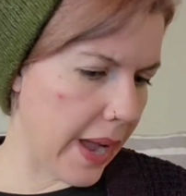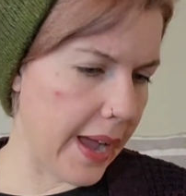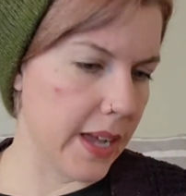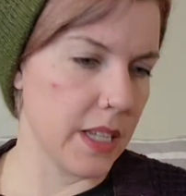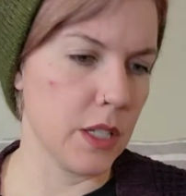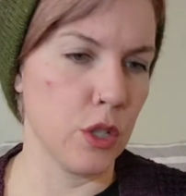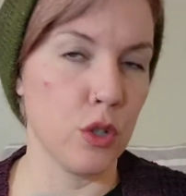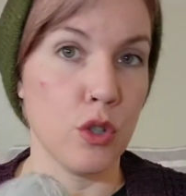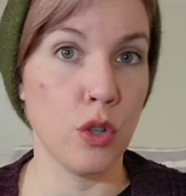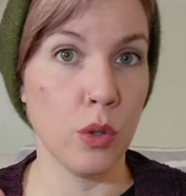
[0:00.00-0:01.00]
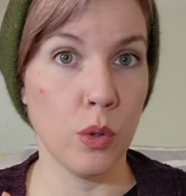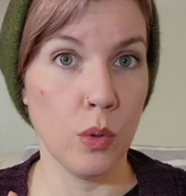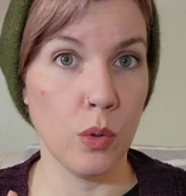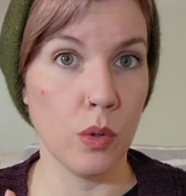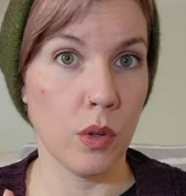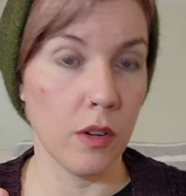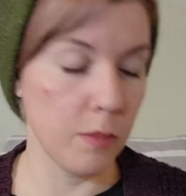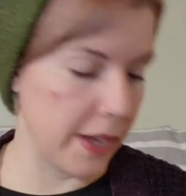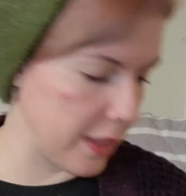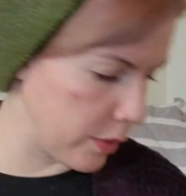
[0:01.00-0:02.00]
as 2 of
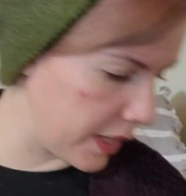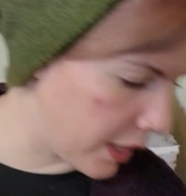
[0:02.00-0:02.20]
my 3